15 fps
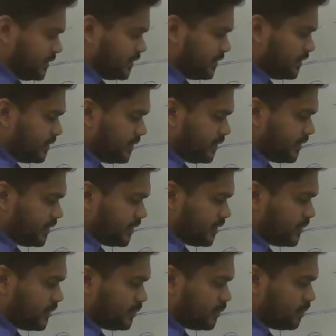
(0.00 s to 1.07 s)
Then they try
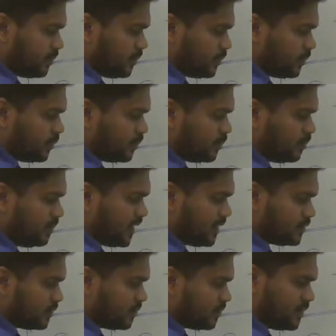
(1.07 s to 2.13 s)
to upload
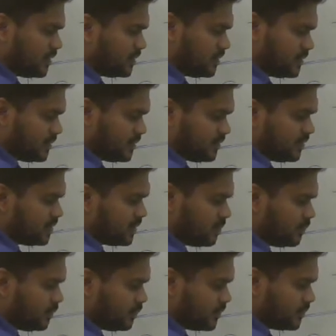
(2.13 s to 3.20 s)
batch normalization. Some
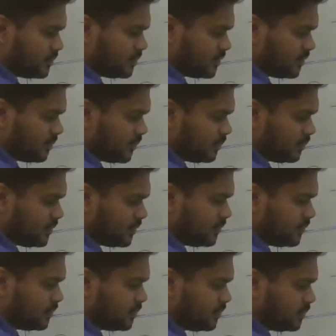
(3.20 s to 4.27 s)
papers do, some papers
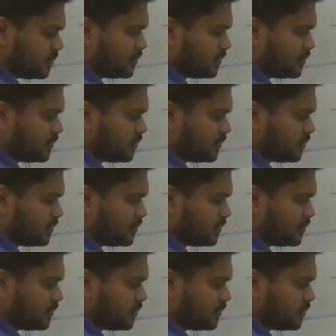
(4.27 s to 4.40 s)
don't do.